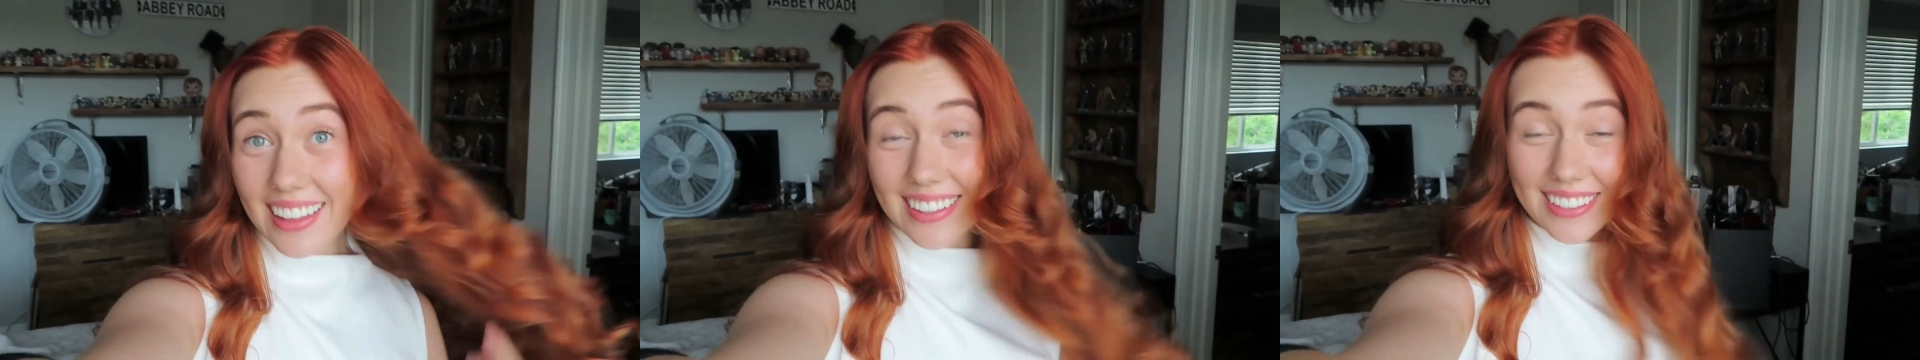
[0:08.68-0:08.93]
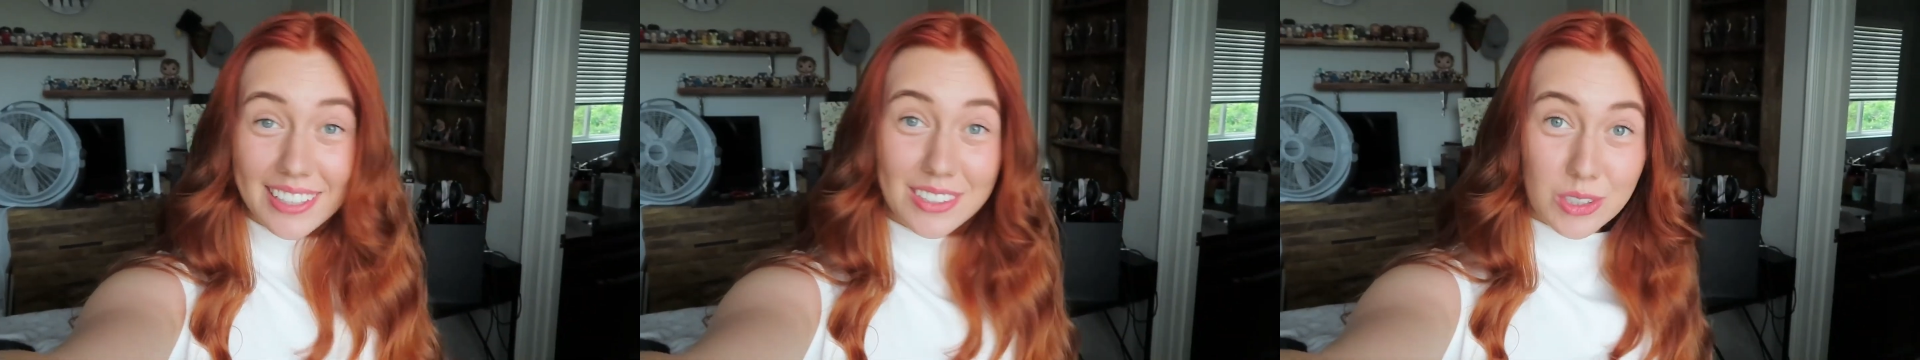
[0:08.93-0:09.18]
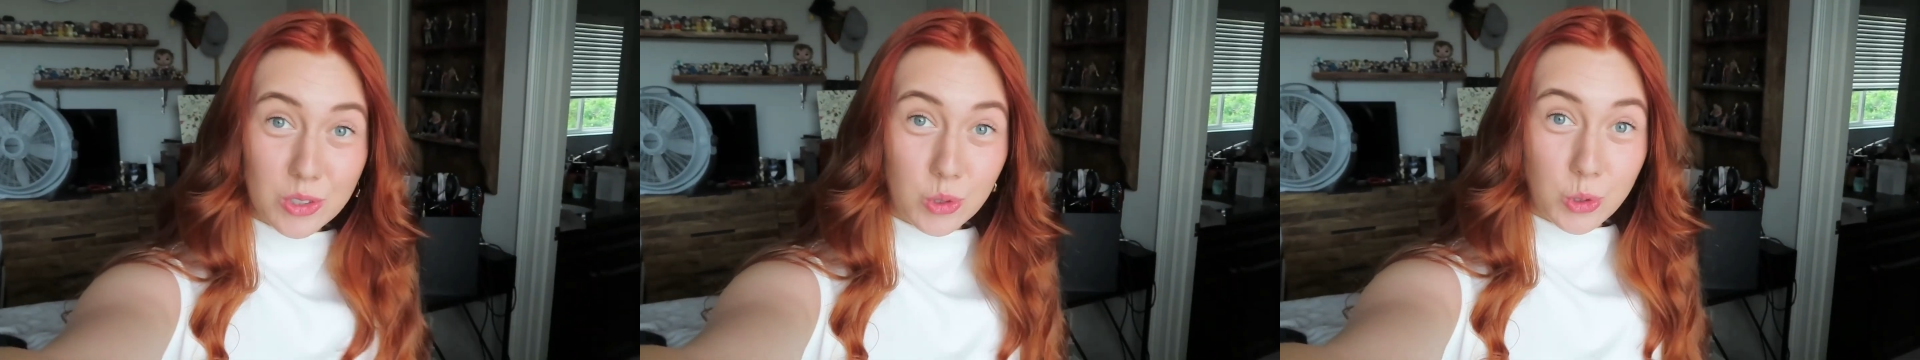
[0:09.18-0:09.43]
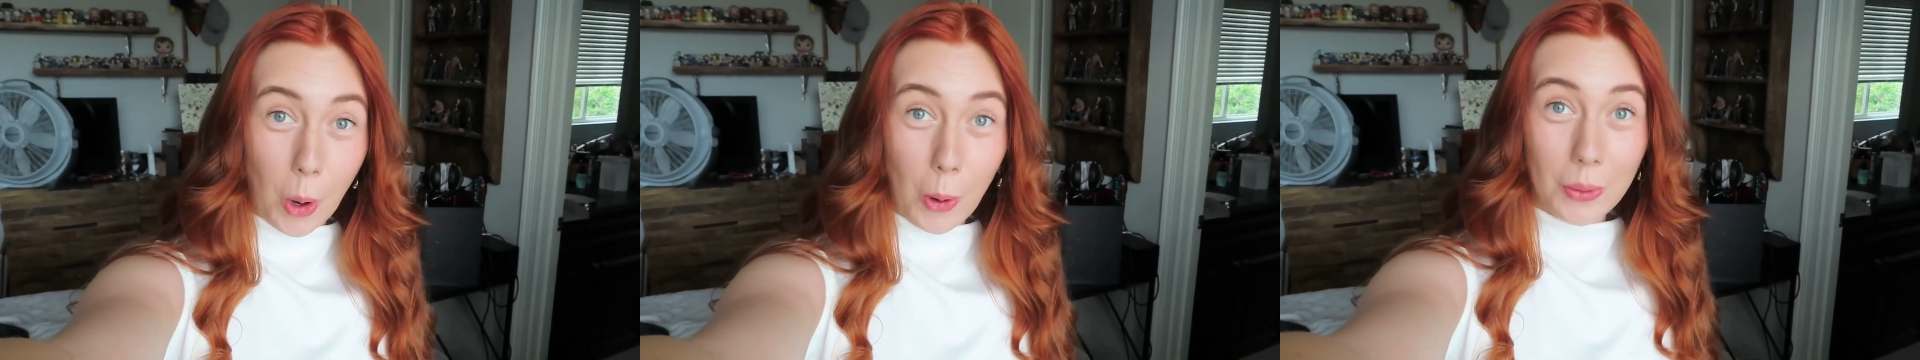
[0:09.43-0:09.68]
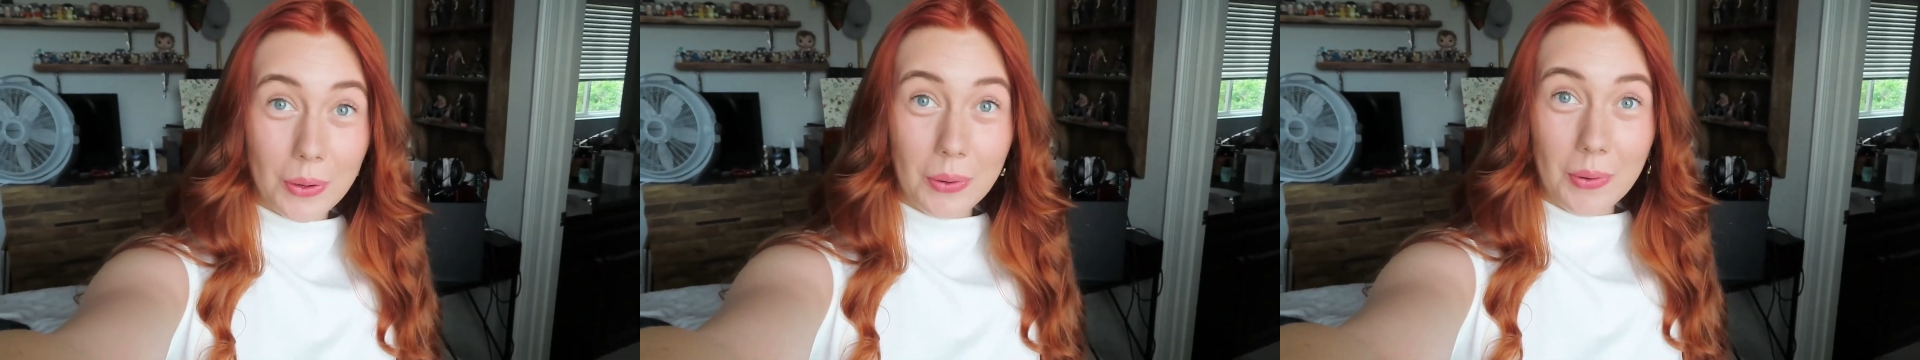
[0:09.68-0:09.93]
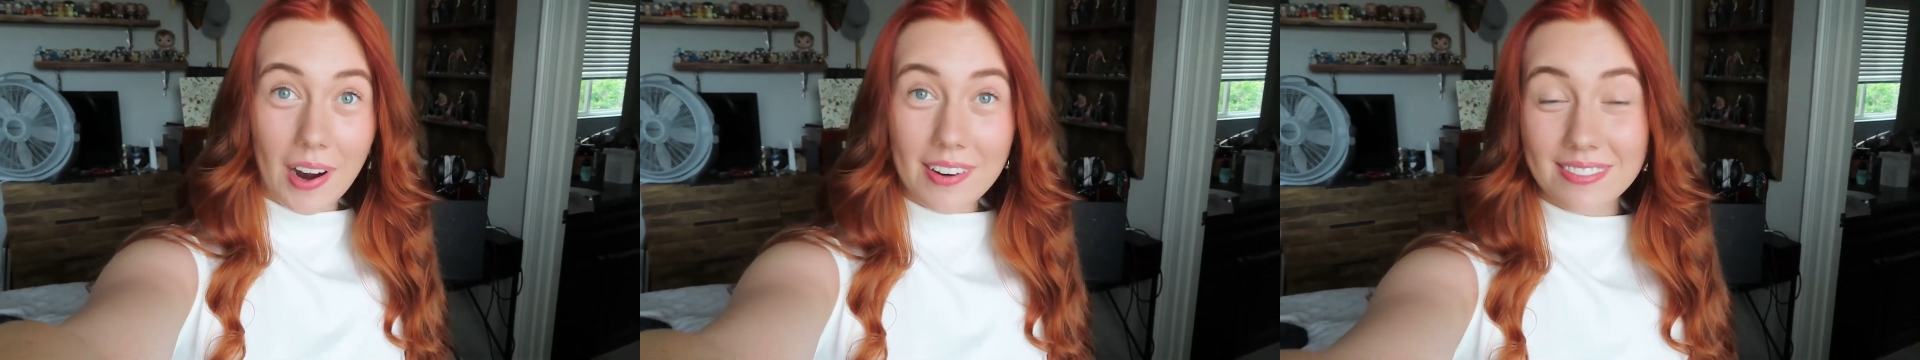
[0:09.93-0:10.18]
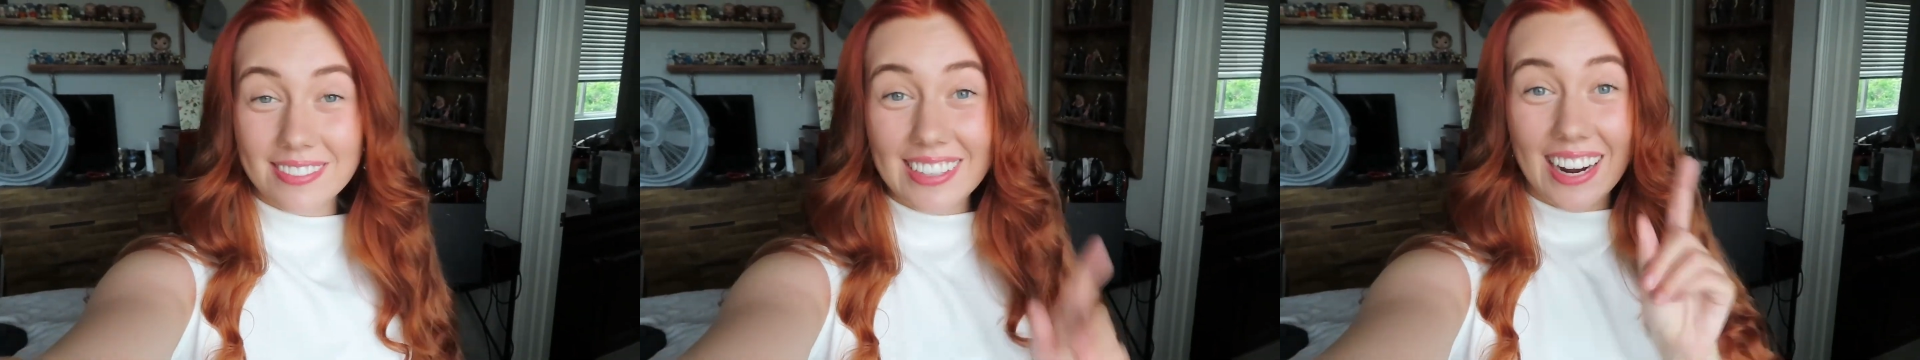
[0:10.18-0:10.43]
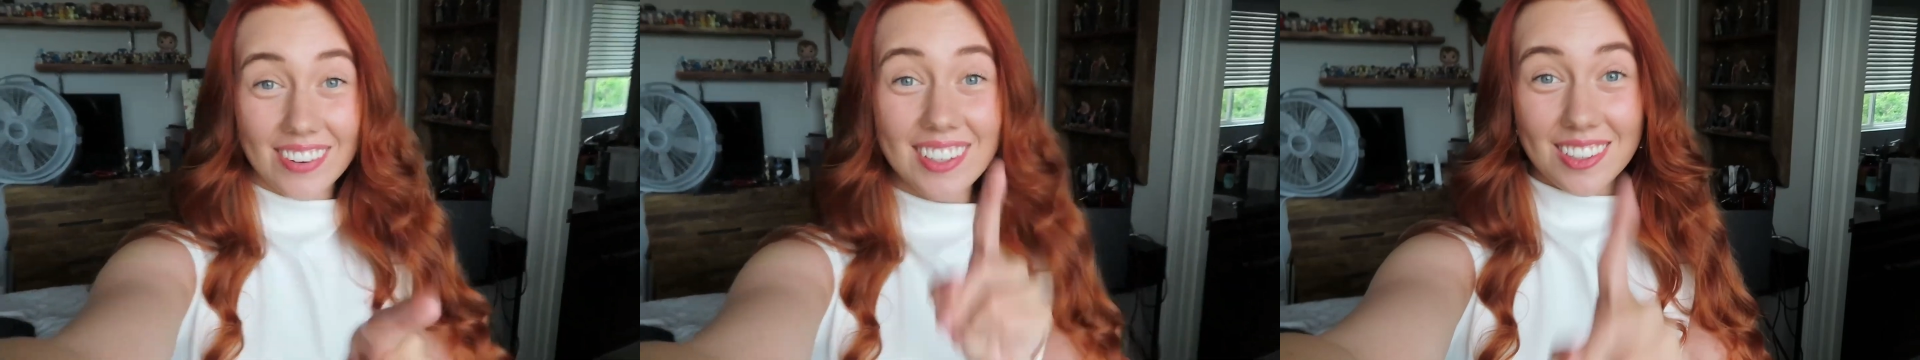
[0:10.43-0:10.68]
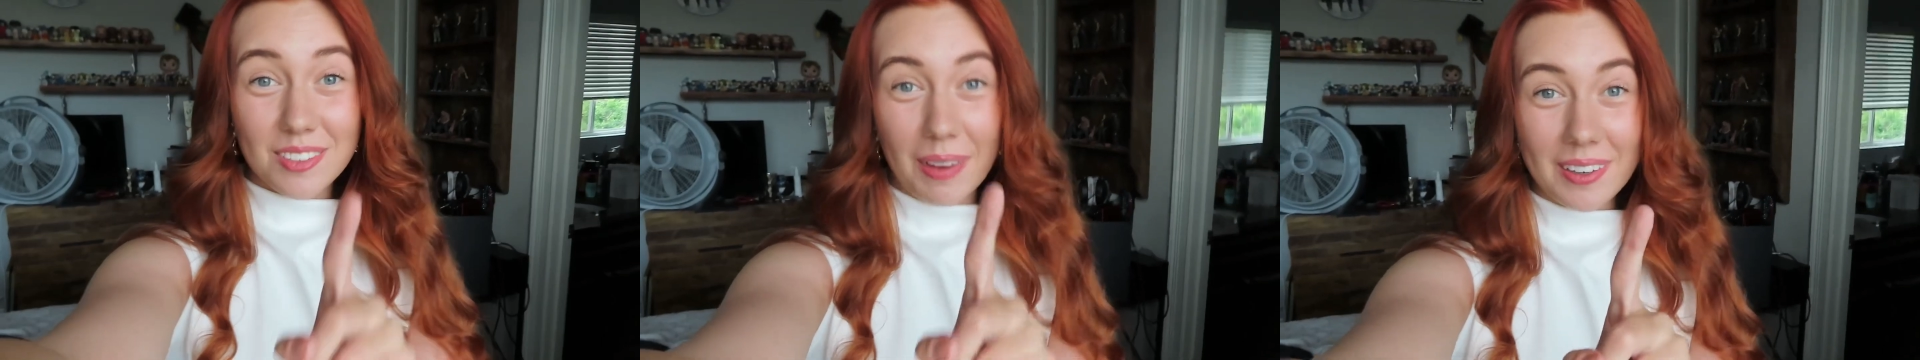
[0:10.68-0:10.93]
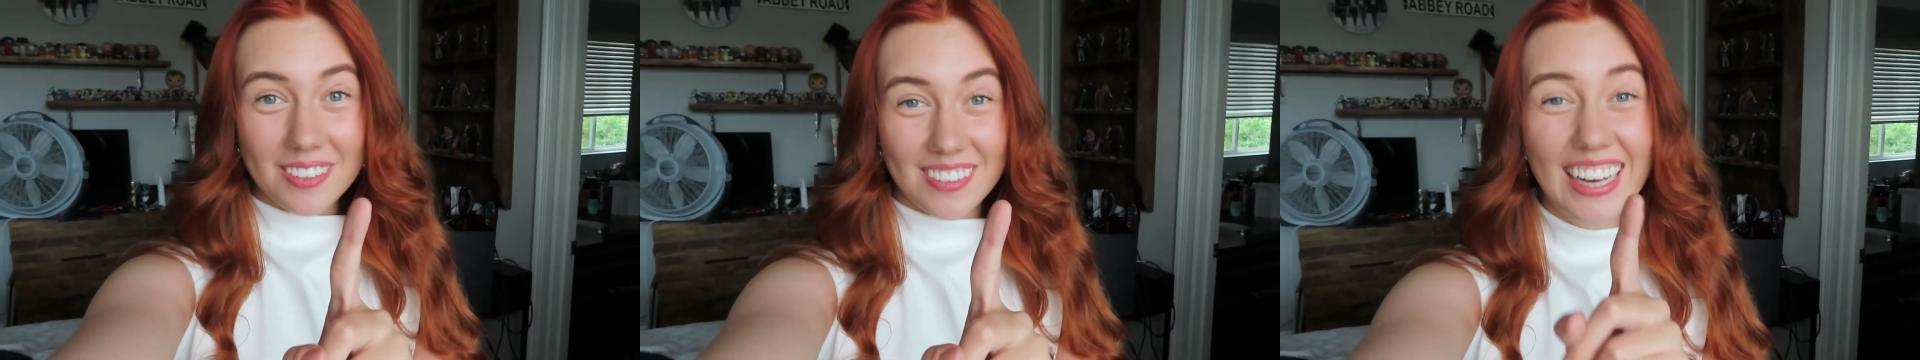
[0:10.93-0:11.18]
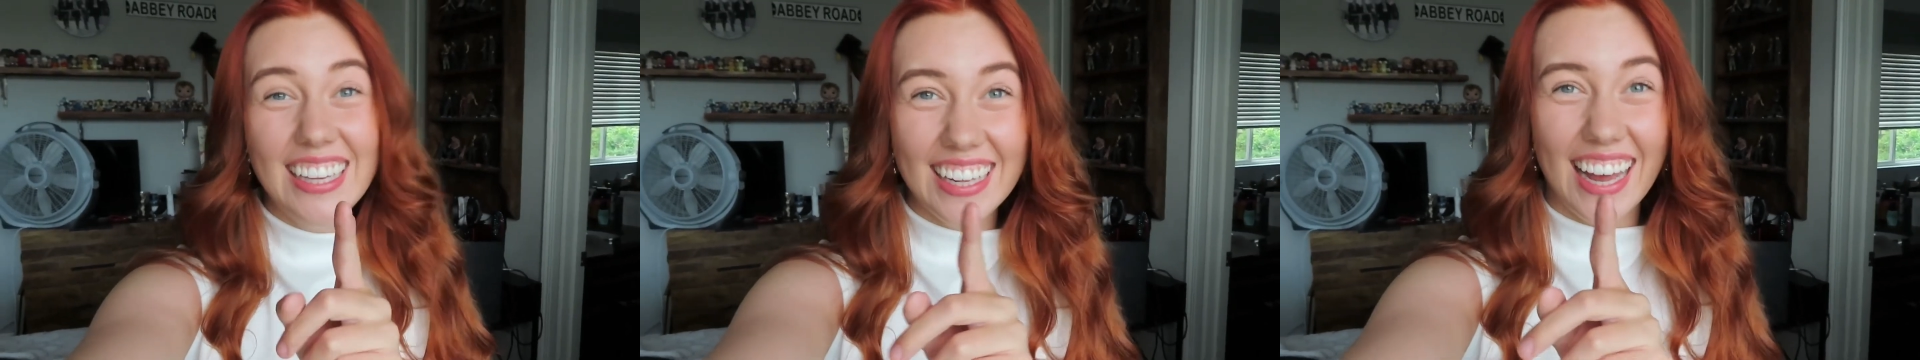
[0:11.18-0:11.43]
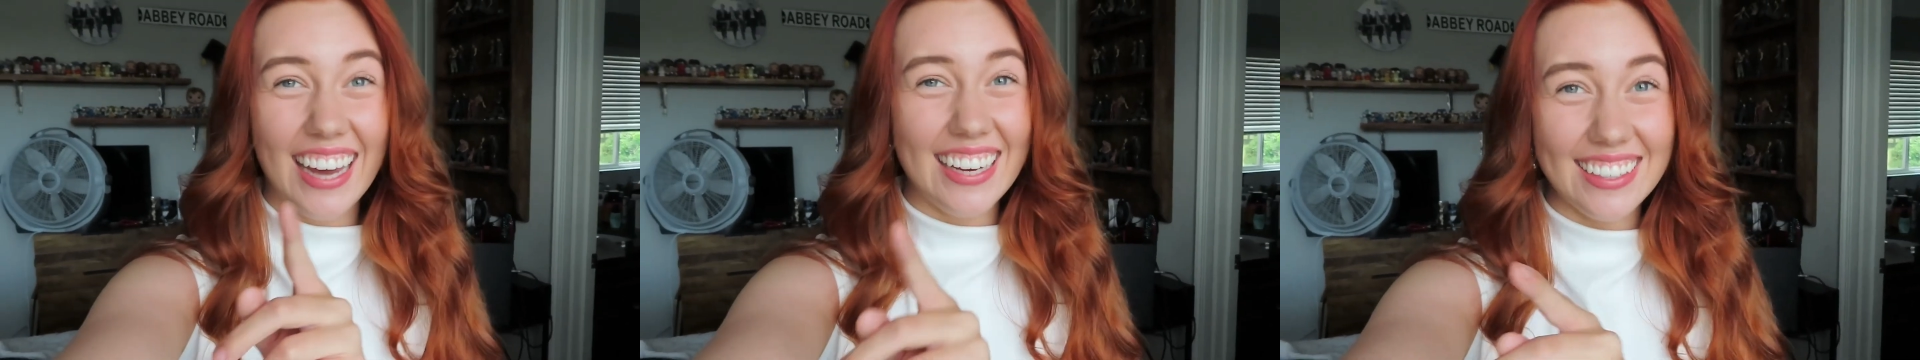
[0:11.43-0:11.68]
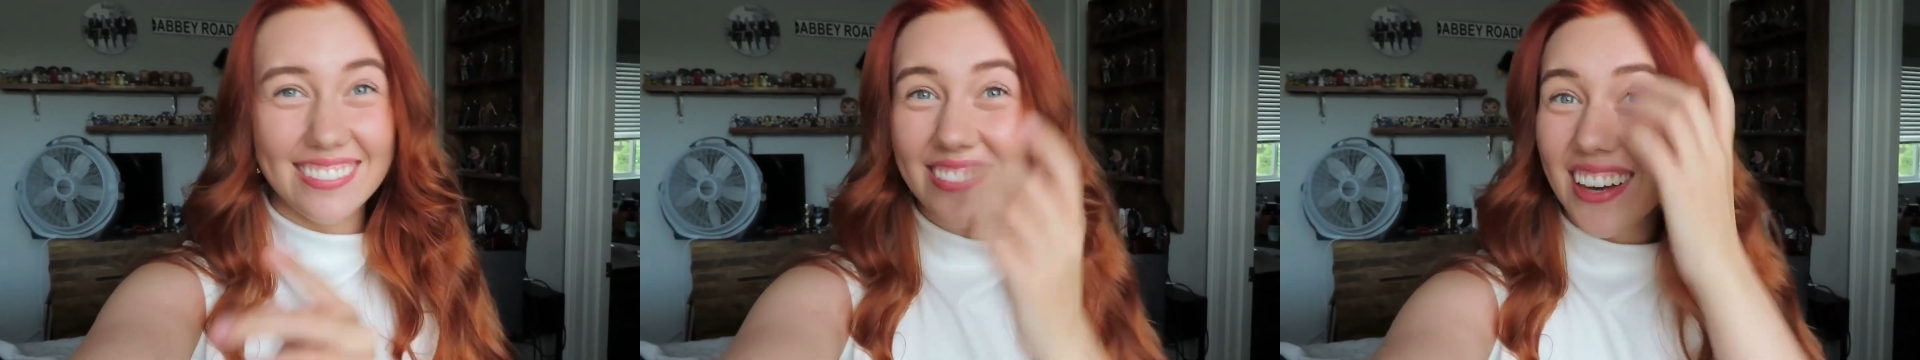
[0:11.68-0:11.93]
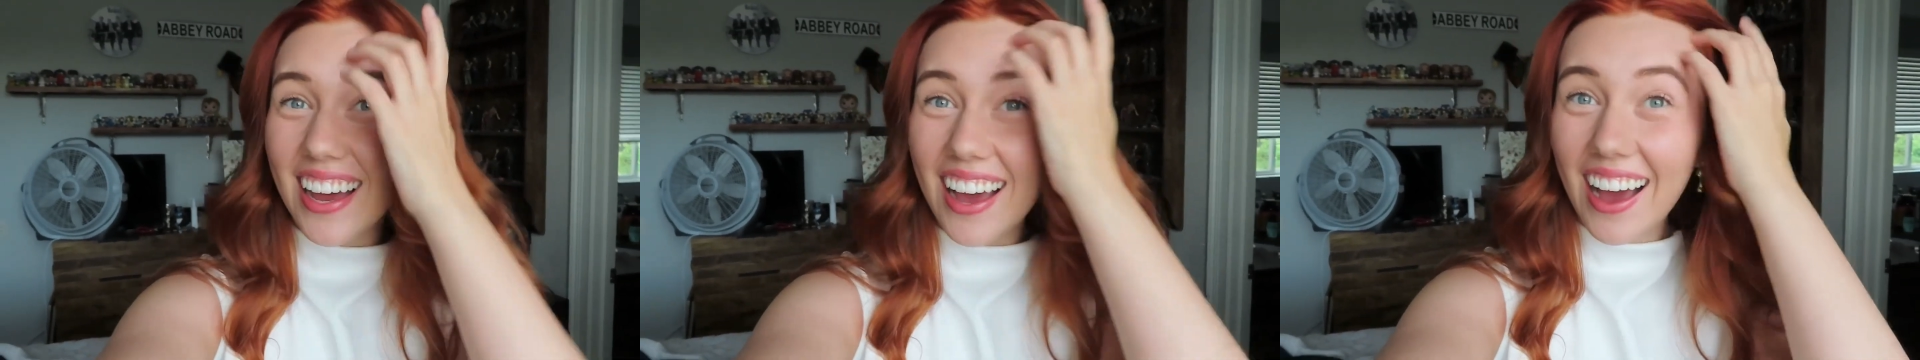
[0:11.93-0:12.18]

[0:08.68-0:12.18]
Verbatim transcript: I literally look so cute. I've never looked better in my life.